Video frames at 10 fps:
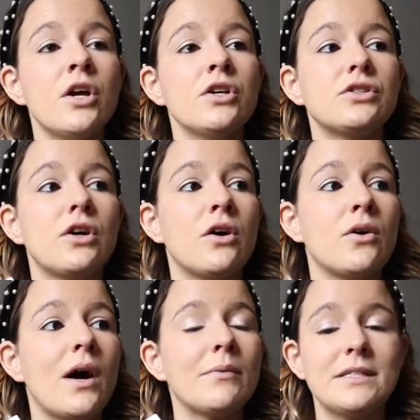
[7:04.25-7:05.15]

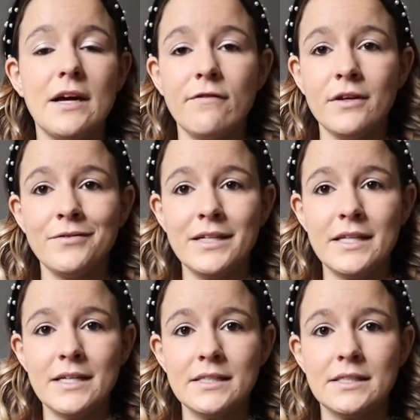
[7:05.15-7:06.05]
So I would definitely read
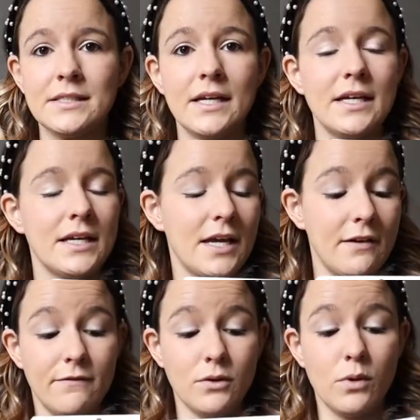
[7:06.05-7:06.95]
this
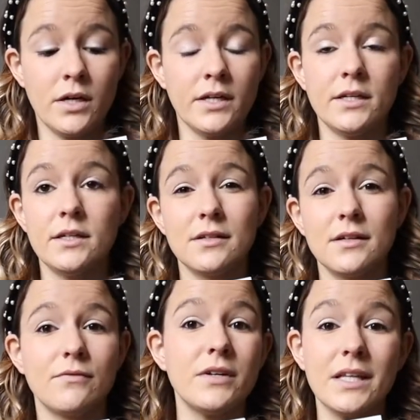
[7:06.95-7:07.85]
if you want
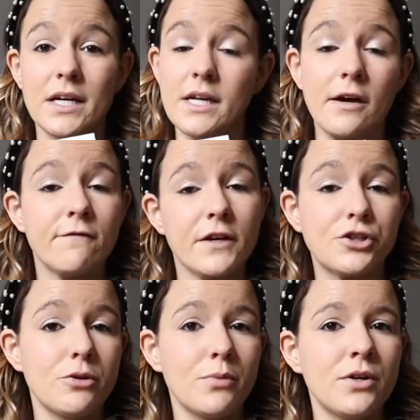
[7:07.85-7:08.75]
to read like a
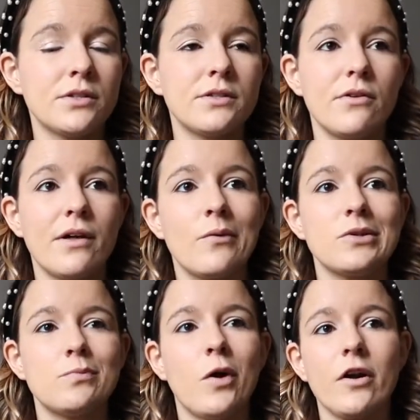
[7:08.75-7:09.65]
nonfiction book. So that was
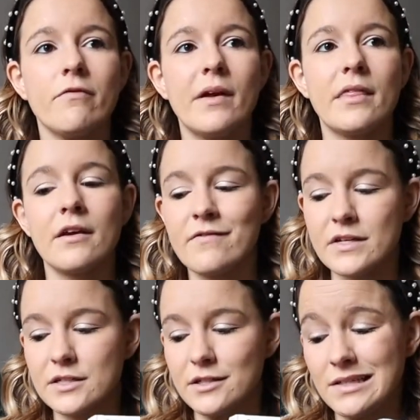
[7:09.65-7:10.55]
part of, I think, for
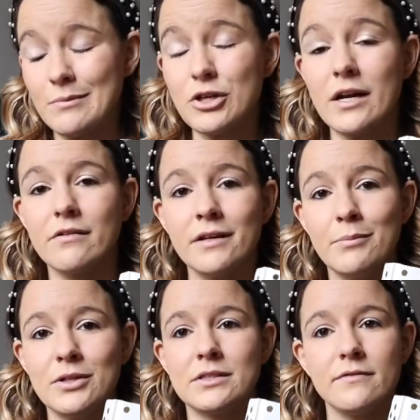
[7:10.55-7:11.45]
this year's, I'm trying to read
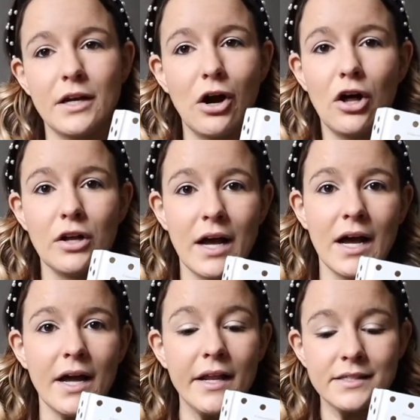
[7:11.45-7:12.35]
books of like all
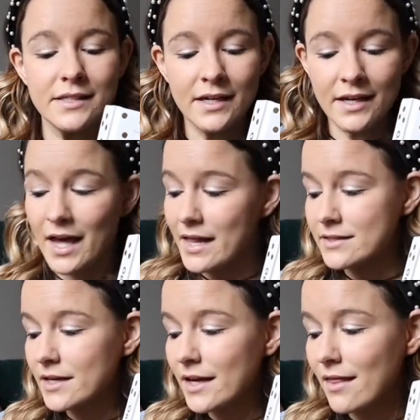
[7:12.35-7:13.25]
kinds,
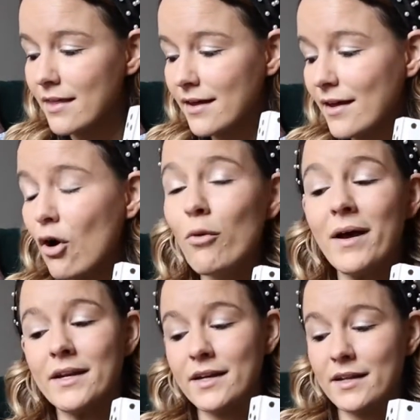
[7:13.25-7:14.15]
hence like the Home
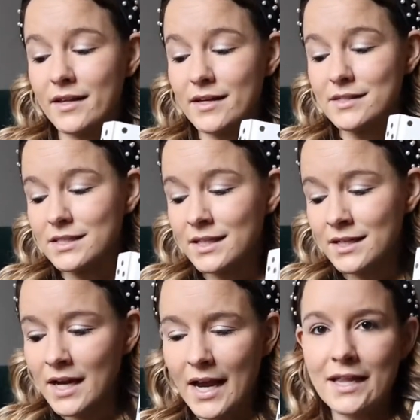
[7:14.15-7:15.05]
Edit, this,
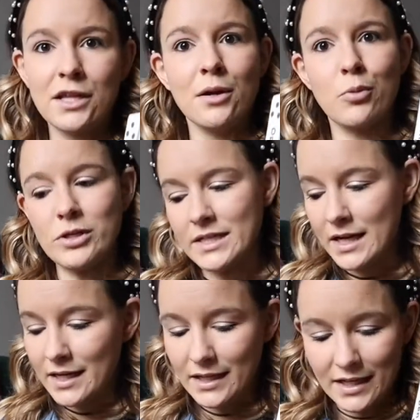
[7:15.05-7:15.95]
Anthony
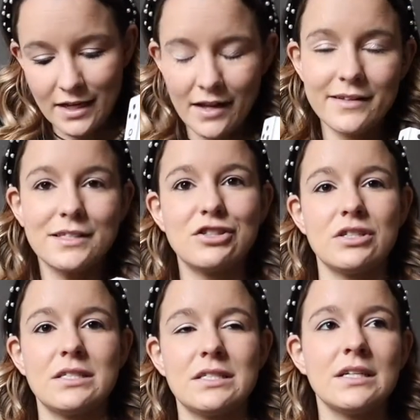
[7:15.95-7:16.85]
Bourdain. Like, it's
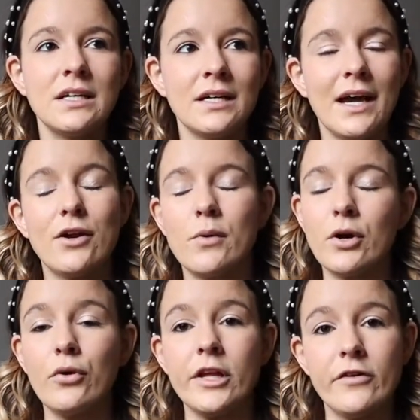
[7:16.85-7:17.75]
just, I don't want
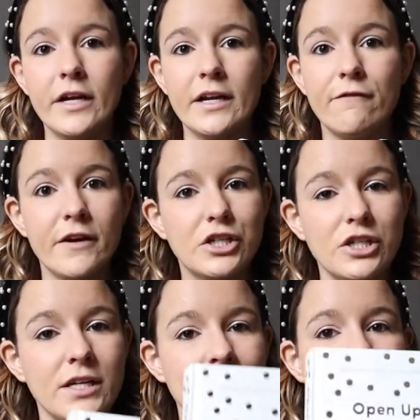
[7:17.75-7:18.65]
to only read
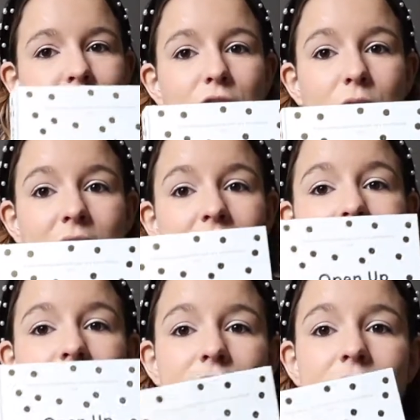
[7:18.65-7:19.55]
fiction. So yeah,
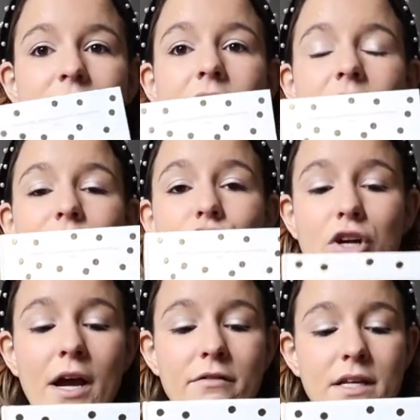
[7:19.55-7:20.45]
definitely
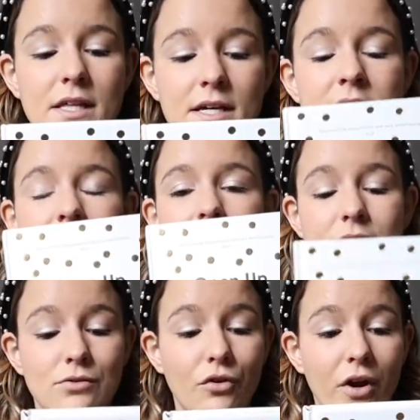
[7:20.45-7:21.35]
try to read this.
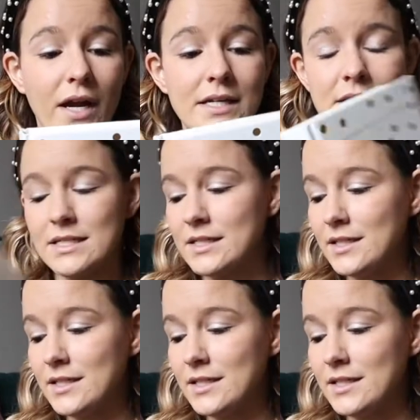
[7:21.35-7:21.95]
It's great.